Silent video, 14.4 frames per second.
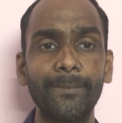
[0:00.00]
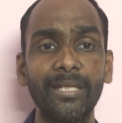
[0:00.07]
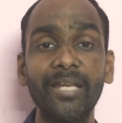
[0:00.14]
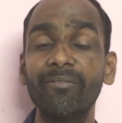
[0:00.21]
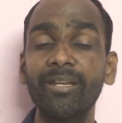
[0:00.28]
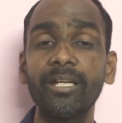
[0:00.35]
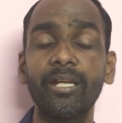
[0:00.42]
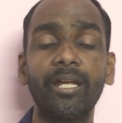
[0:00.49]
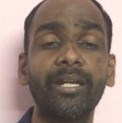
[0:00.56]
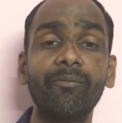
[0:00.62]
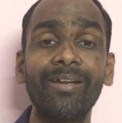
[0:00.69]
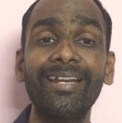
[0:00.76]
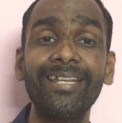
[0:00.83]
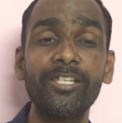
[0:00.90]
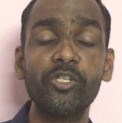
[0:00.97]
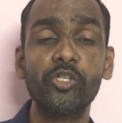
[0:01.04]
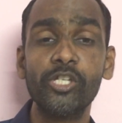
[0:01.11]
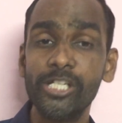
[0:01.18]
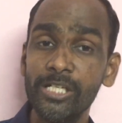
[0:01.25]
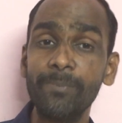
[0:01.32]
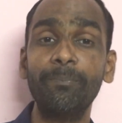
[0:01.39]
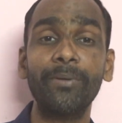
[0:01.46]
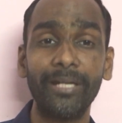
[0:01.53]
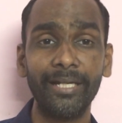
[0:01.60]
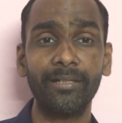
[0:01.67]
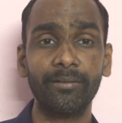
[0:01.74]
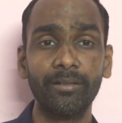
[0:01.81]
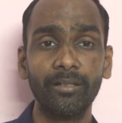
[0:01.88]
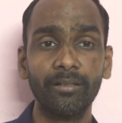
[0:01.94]
giving at a very cheap
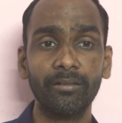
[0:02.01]
rate,